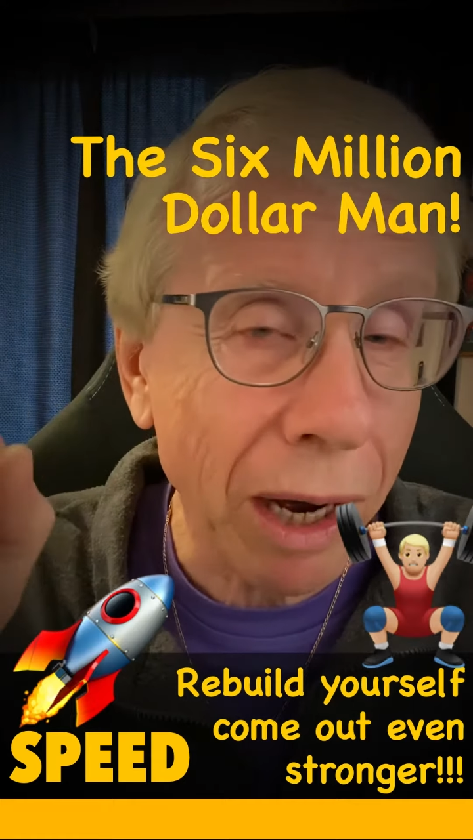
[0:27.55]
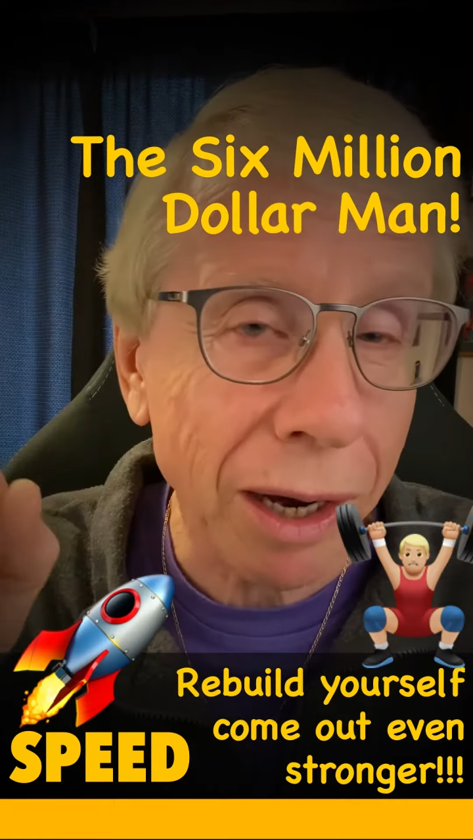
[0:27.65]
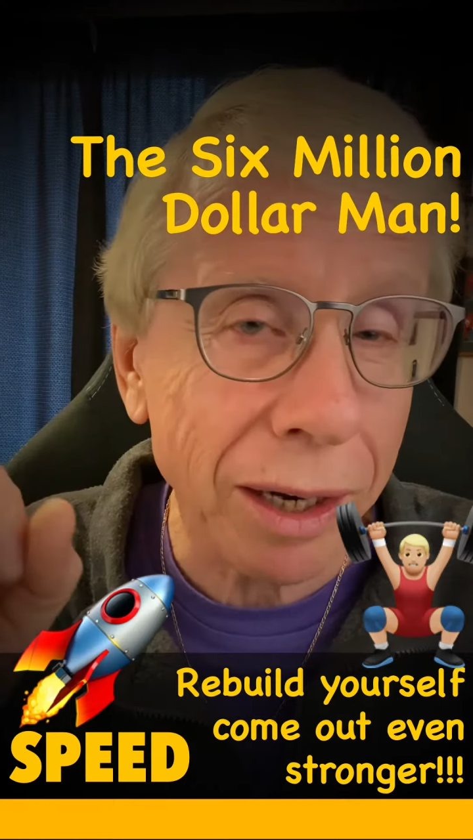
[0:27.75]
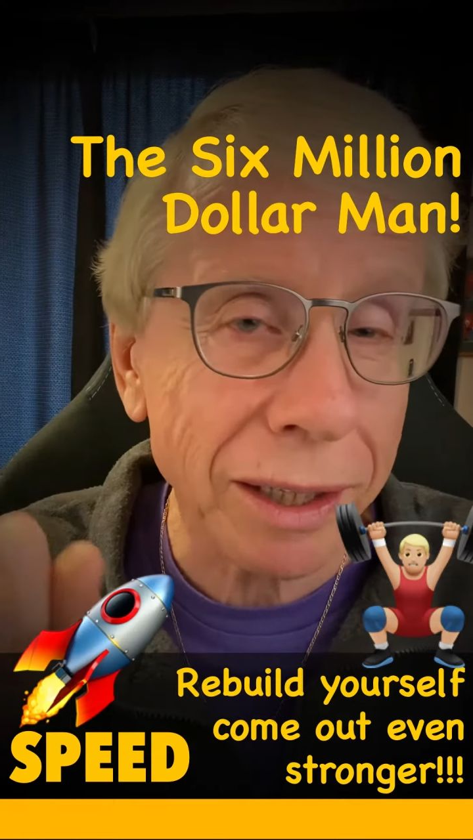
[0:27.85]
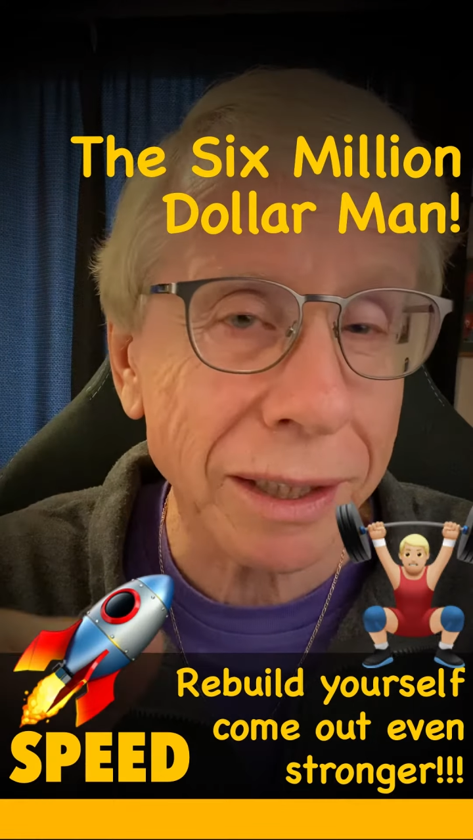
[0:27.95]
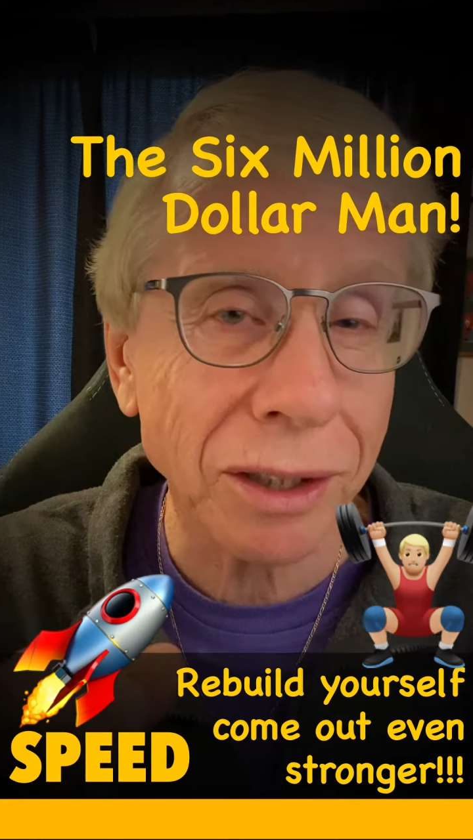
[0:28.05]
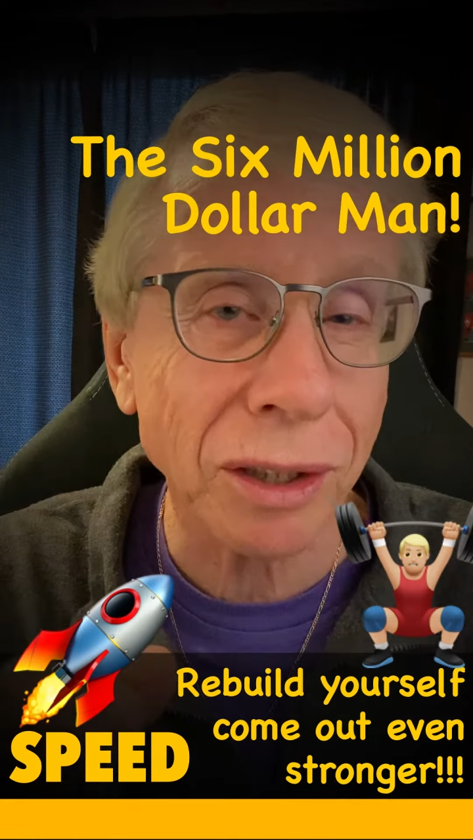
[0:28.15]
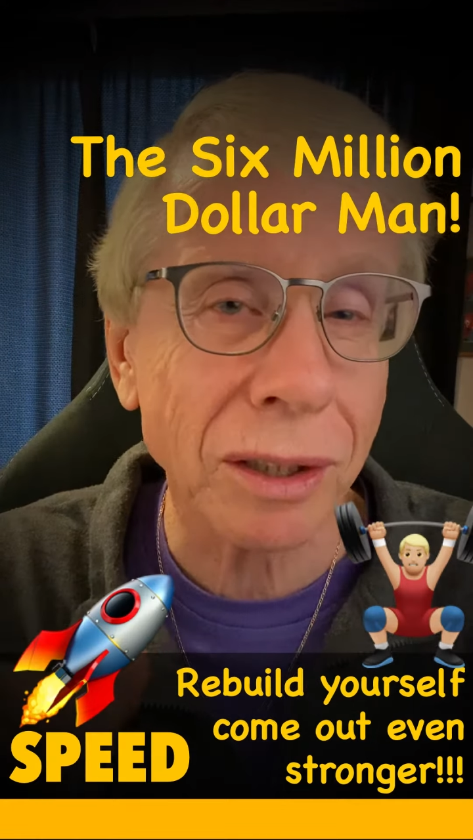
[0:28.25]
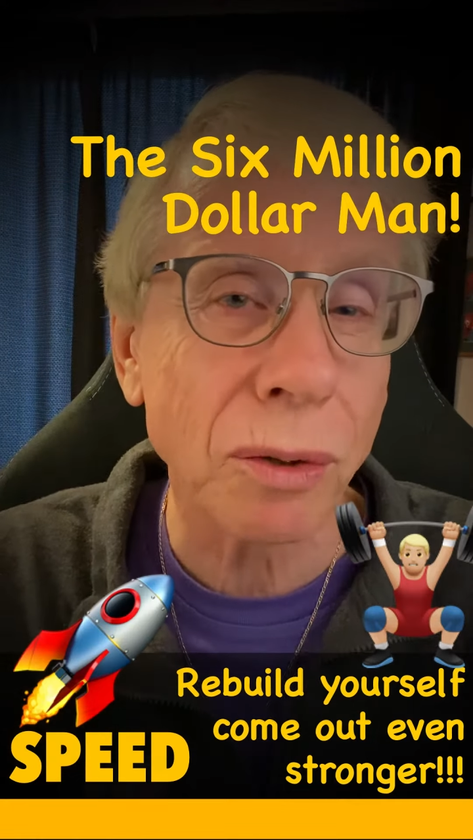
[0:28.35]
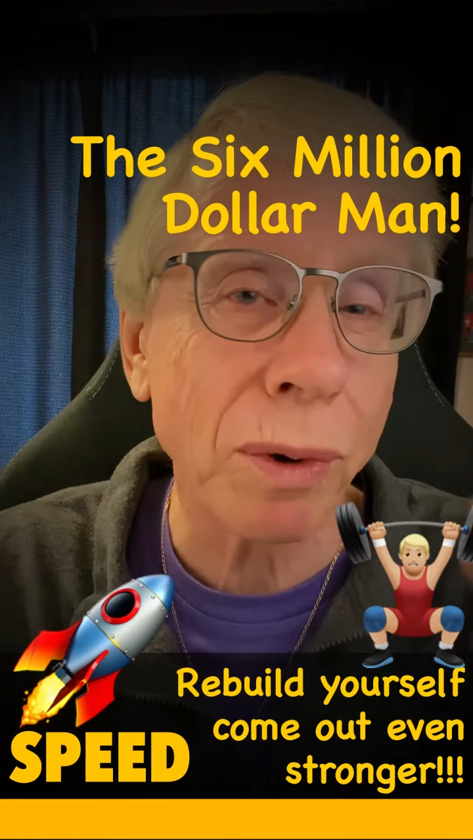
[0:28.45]
eyes and
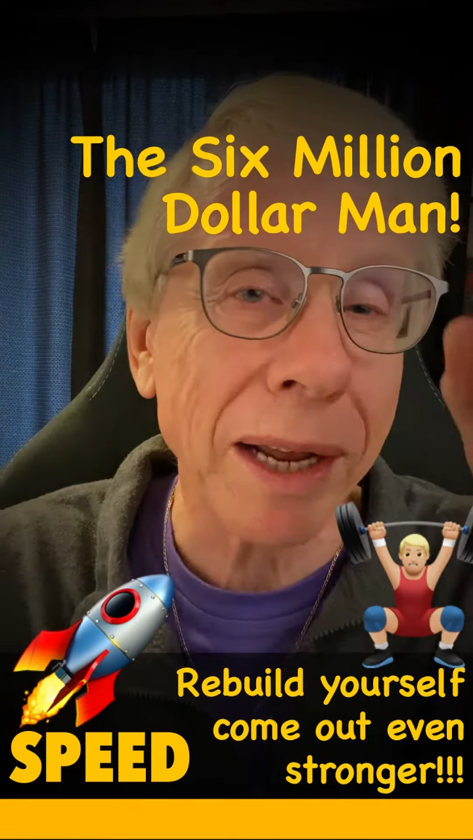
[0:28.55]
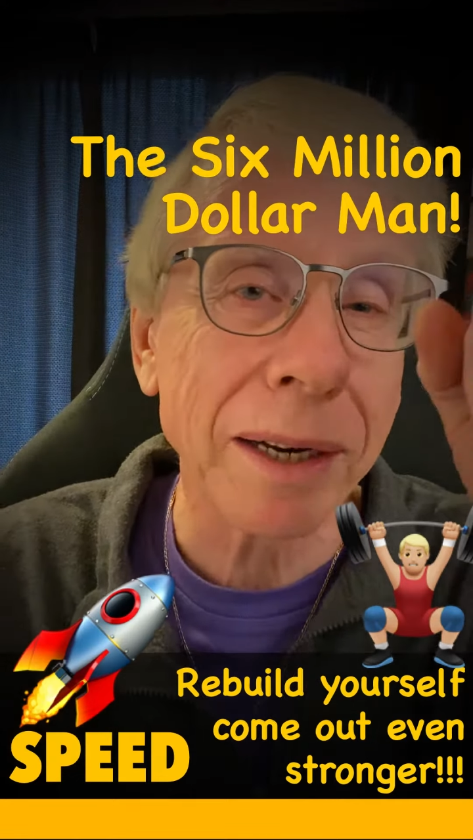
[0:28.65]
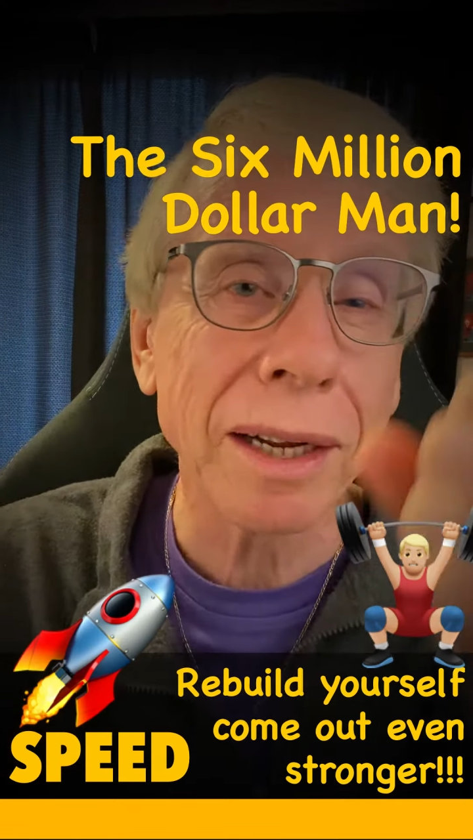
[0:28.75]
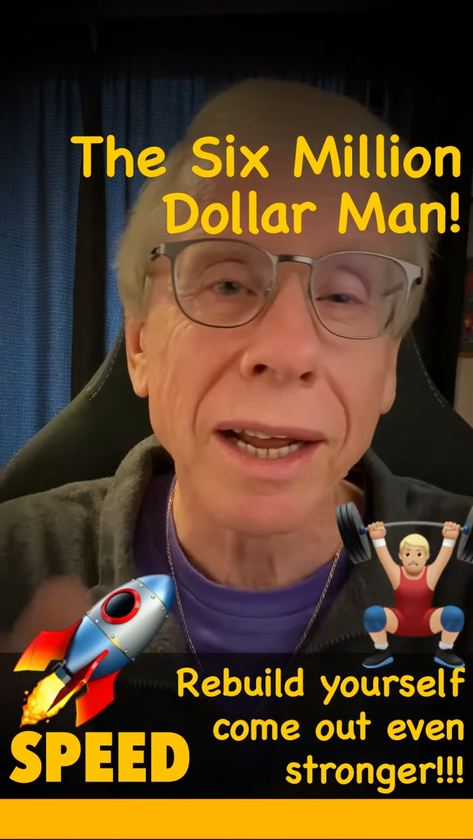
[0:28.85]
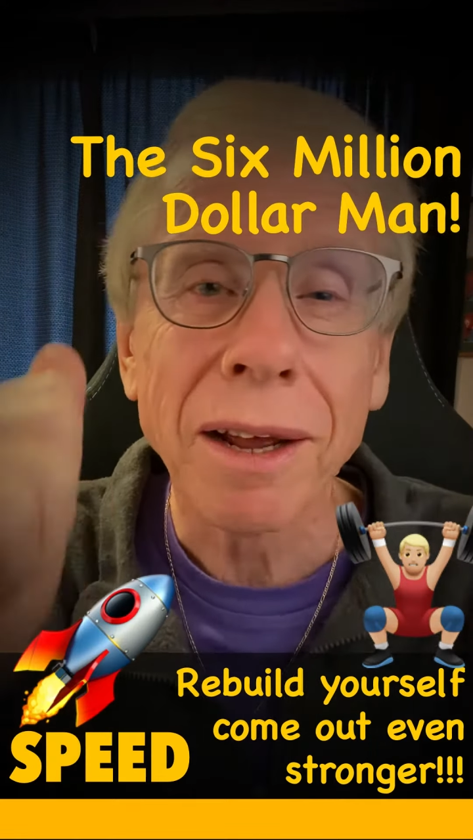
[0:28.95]
could run